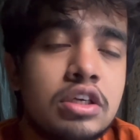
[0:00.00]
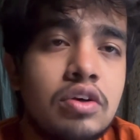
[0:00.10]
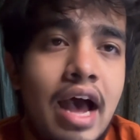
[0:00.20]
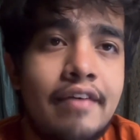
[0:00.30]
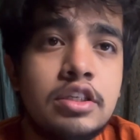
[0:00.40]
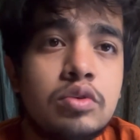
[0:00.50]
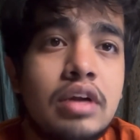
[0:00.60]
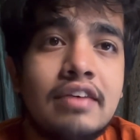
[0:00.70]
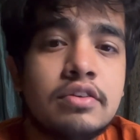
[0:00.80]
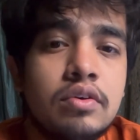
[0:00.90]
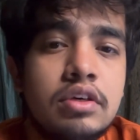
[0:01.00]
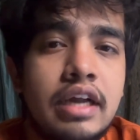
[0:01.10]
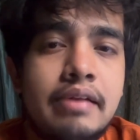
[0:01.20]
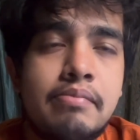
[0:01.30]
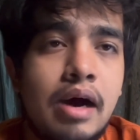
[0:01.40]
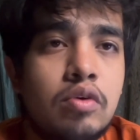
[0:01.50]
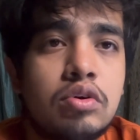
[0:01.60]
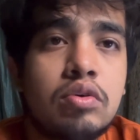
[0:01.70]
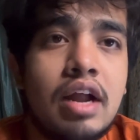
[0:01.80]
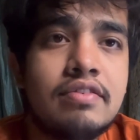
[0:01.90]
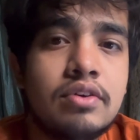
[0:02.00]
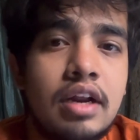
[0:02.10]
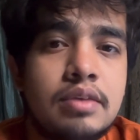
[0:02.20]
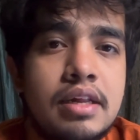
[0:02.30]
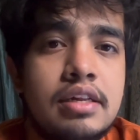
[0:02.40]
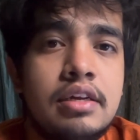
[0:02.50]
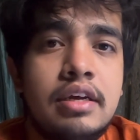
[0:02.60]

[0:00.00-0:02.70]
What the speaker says: So Havertz could have scored and Mount could have scored as well.